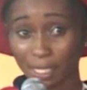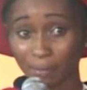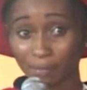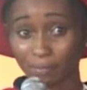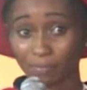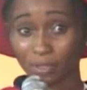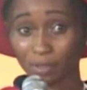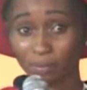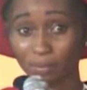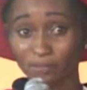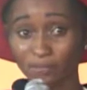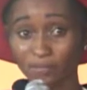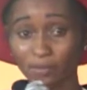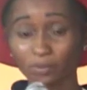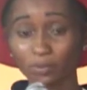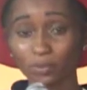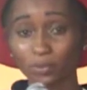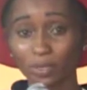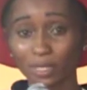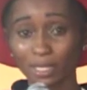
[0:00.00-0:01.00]
I'm coming
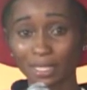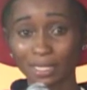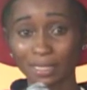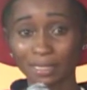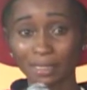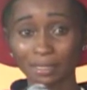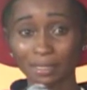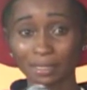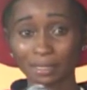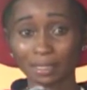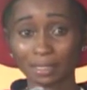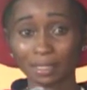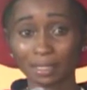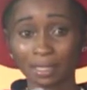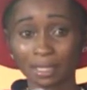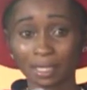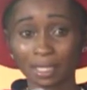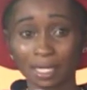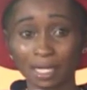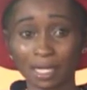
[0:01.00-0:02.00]
from Douala.
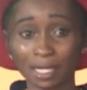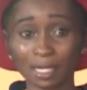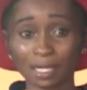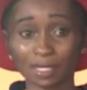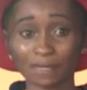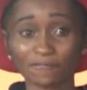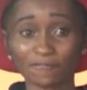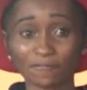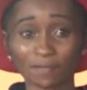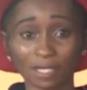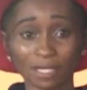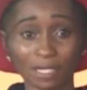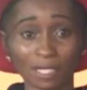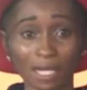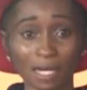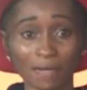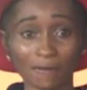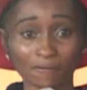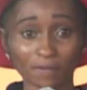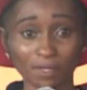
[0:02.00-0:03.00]

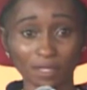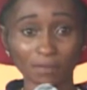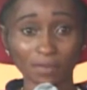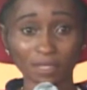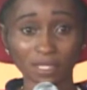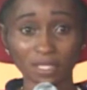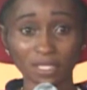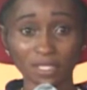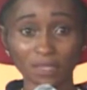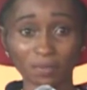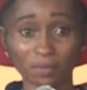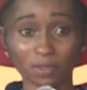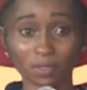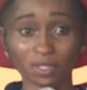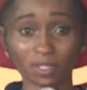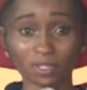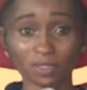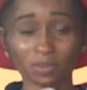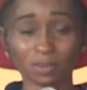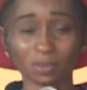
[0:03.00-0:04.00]
I've come here this
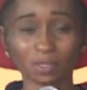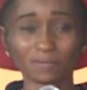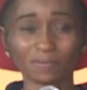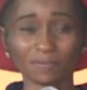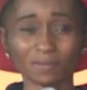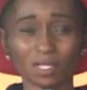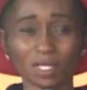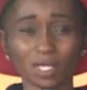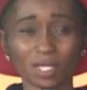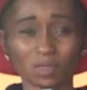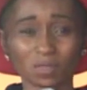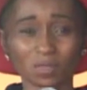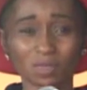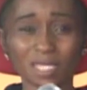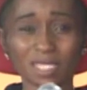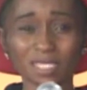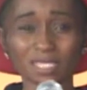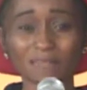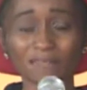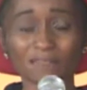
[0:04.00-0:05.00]
morning to
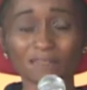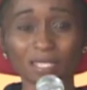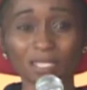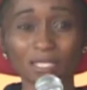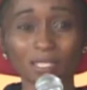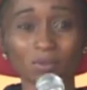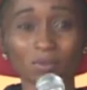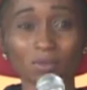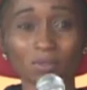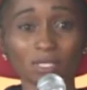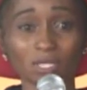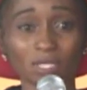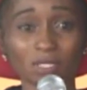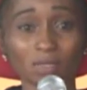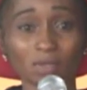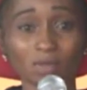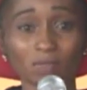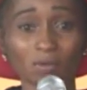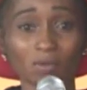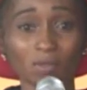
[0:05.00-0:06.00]
testify the
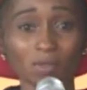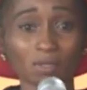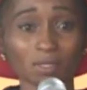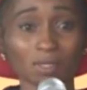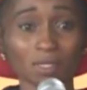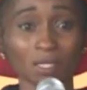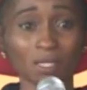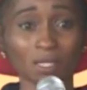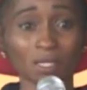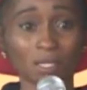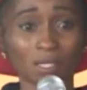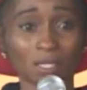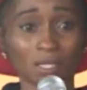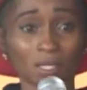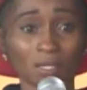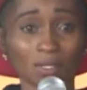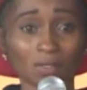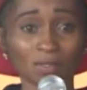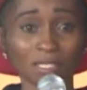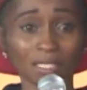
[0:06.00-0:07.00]
goodness of God
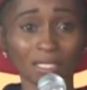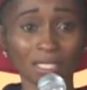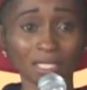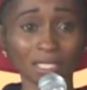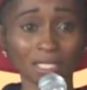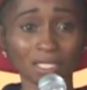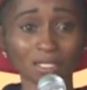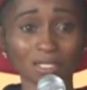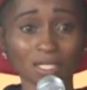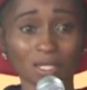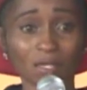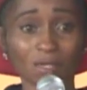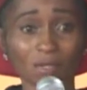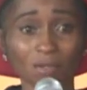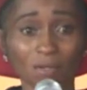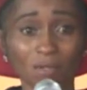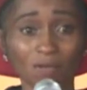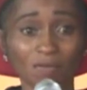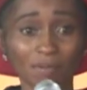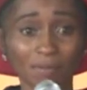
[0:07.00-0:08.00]
for the healings
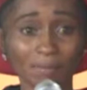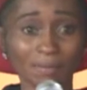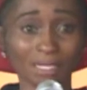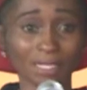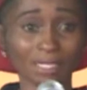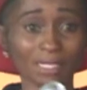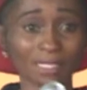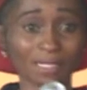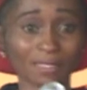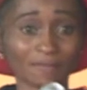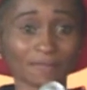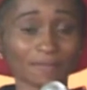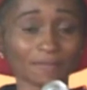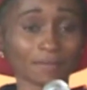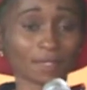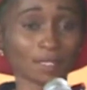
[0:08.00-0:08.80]
over my life.